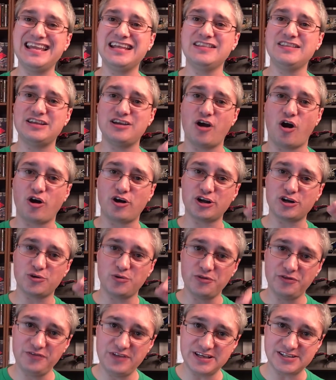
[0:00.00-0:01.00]
in the
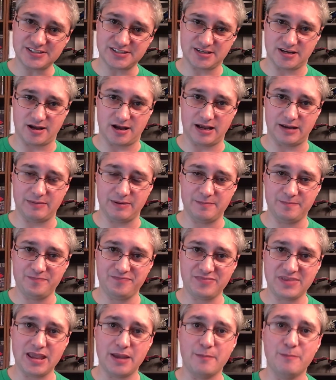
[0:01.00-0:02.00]
article this time,
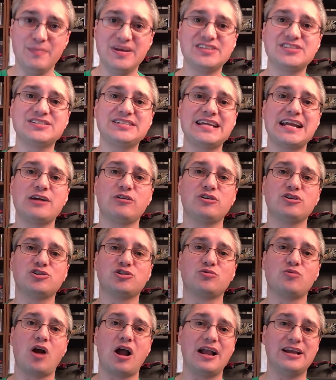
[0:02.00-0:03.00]

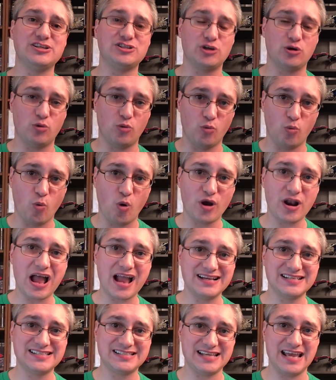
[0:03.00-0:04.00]
mischaracterized what
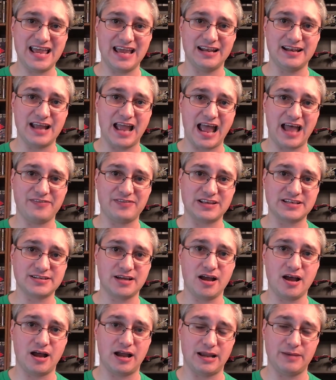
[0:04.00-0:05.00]
I said at the
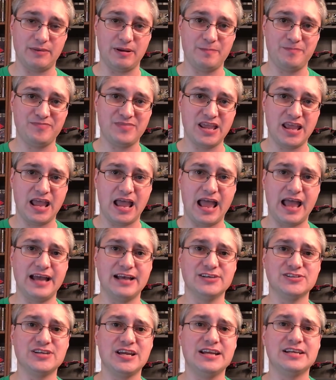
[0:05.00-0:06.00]
time
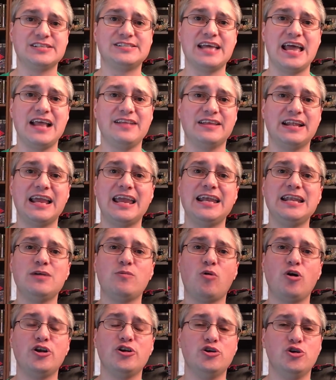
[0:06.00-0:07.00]
as saying that
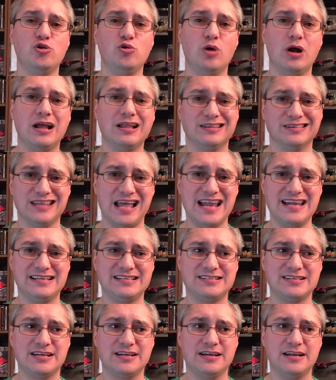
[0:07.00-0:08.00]
anyone who
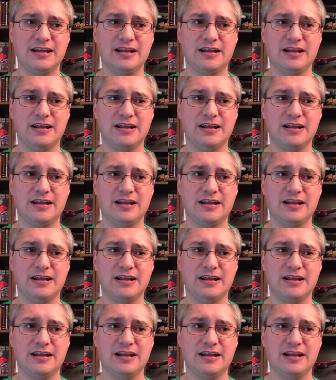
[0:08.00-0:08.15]
liked